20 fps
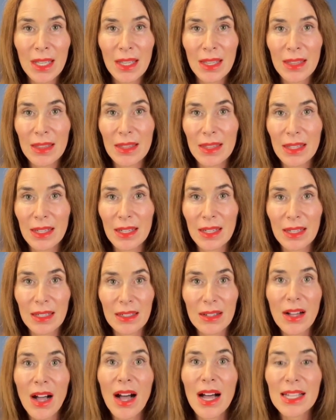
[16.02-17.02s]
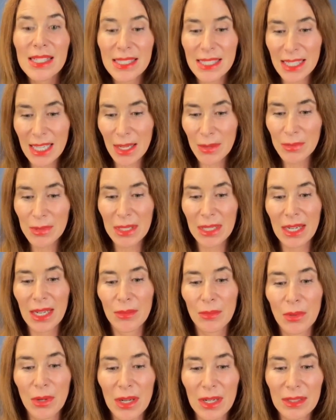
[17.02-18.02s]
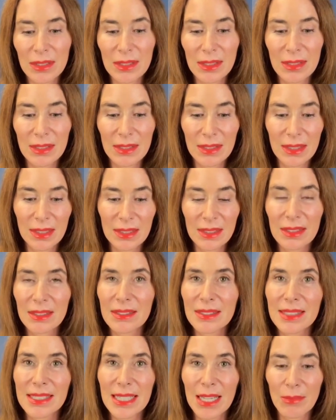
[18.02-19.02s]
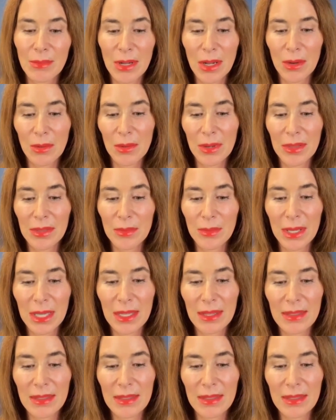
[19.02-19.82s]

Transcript: The concept, and I brought a little a little demo with me.